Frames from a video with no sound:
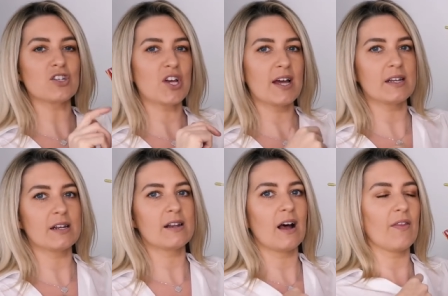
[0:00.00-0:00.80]
I shared it
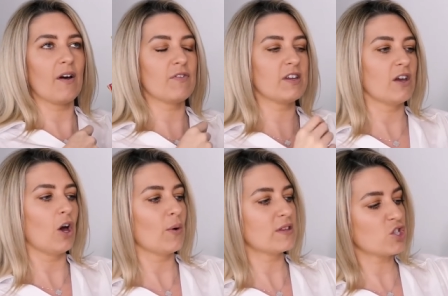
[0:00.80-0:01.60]
in another video
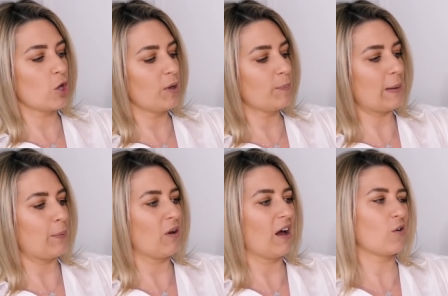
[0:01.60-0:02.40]
and so many
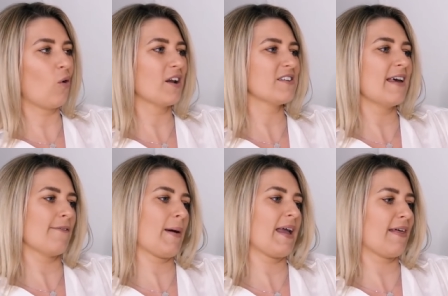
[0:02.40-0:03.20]
people are like, oh, I'd
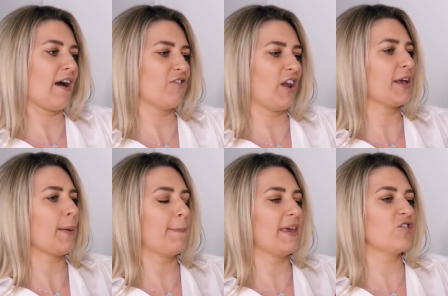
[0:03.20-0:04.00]
never pay that for
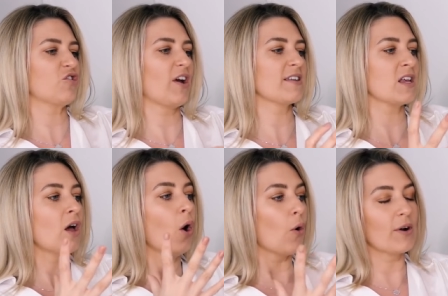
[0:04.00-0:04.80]
like a beach dress.
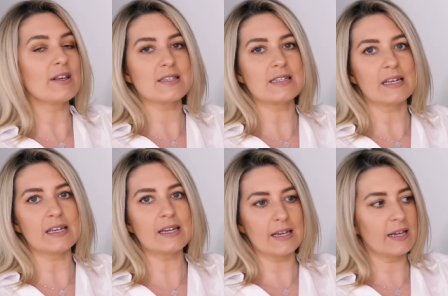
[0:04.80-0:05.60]

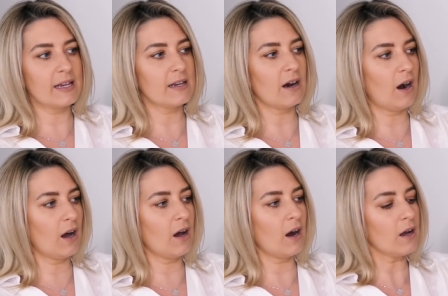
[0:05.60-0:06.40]
Honestly, in
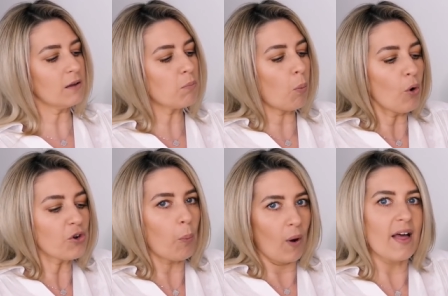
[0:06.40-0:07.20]
I, I
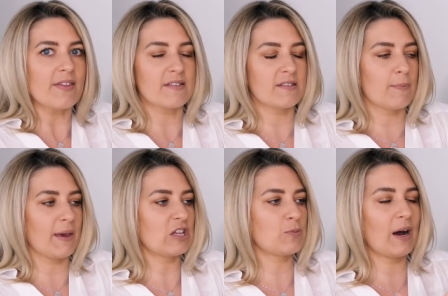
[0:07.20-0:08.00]
would wear this to the
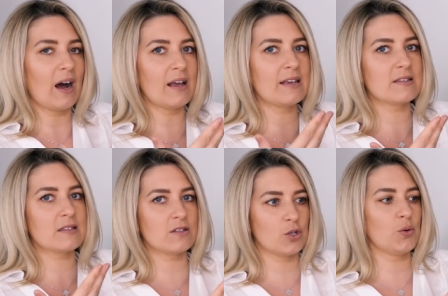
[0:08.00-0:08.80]
beach, but
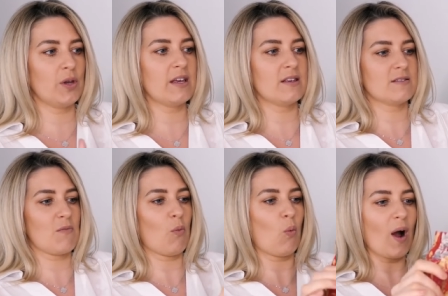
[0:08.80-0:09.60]
it's too, it is
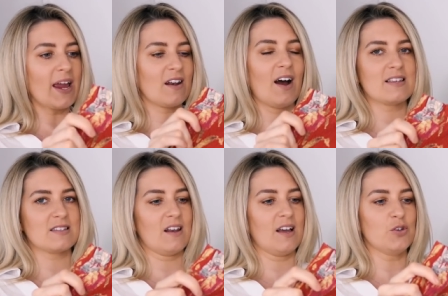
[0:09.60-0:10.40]
way
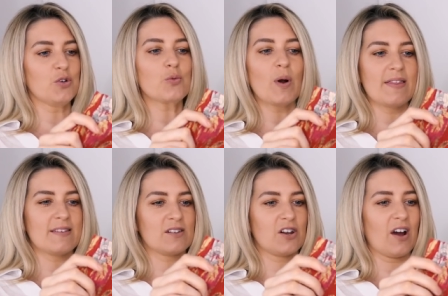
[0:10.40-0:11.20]
nicer. Like you could wear
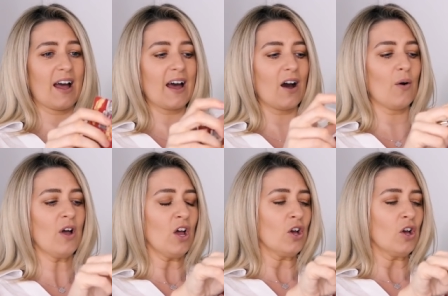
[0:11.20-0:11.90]
this on a night out.